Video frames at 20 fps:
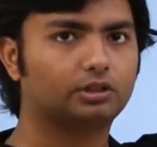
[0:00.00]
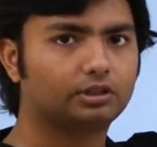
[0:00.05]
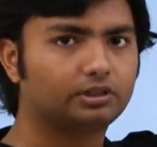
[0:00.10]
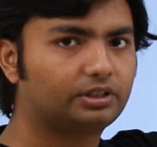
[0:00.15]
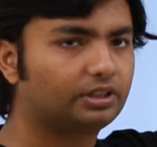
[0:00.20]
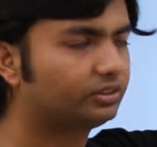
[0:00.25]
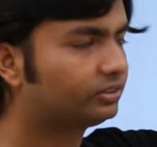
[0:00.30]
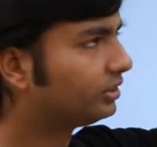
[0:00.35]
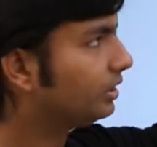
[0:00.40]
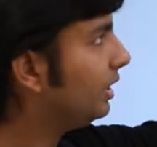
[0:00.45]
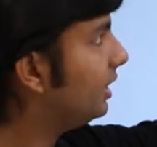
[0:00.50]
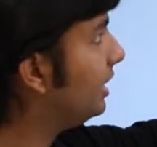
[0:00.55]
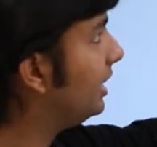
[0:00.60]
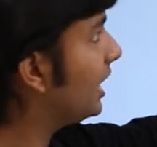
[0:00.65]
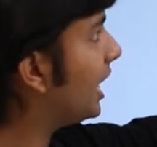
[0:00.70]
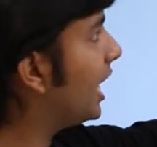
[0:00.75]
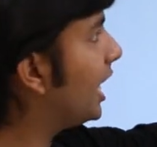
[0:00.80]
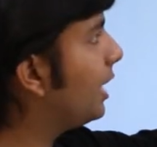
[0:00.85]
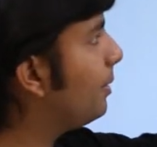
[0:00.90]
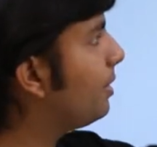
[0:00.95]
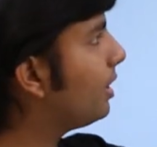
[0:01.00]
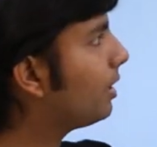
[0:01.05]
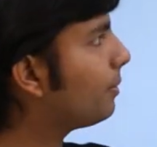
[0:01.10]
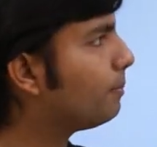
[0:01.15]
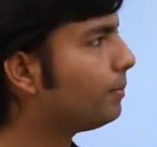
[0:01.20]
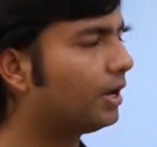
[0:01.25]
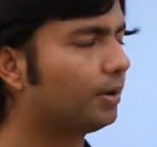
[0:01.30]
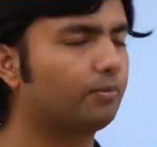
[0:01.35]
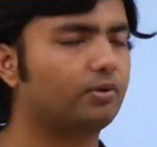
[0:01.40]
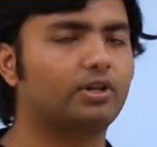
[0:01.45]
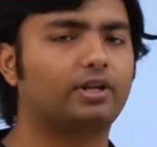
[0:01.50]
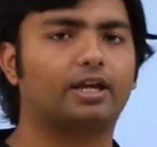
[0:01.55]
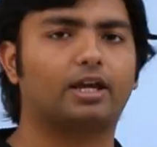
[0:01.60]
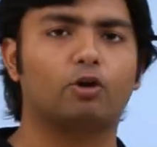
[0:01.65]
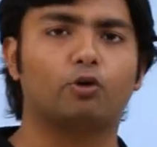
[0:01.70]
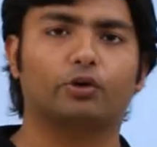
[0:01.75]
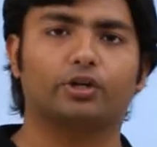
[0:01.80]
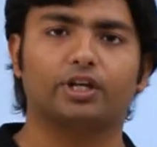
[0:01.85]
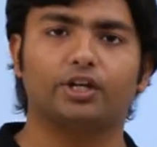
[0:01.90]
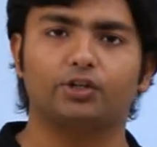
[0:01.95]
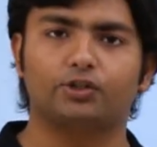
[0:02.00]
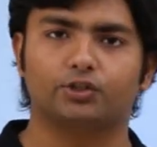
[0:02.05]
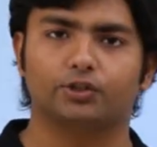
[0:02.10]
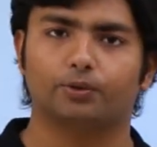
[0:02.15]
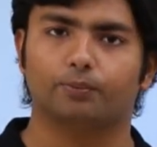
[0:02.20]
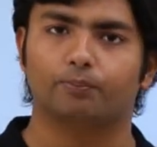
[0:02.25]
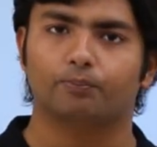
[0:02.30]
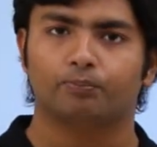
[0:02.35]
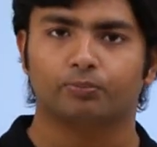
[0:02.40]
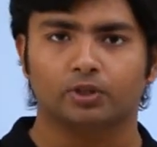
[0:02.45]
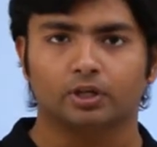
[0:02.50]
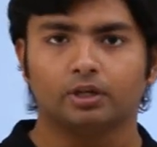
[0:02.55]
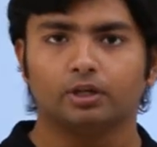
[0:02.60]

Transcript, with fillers: this dynamic memory allocation